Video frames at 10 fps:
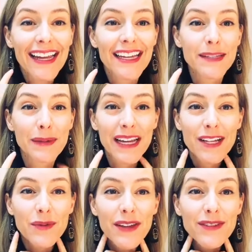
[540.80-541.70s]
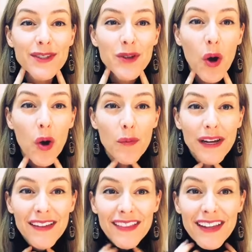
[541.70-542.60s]
it's because we have so
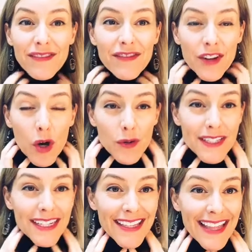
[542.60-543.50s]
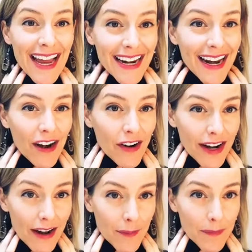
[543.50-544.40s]
many lymph nodes in that
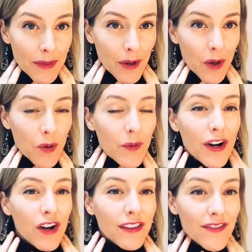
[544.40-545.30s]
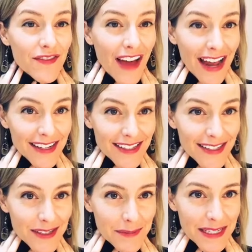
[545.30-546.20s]
area. When our lymphatic
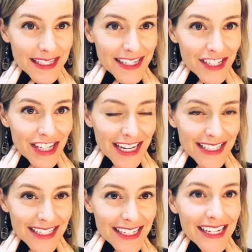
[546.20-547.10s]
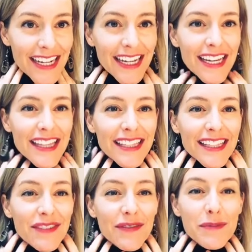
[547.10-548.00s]
system is congested, the
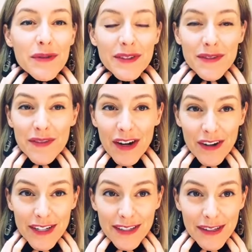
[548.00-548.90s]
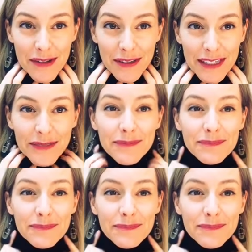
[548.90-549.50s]
lymph moves very slowly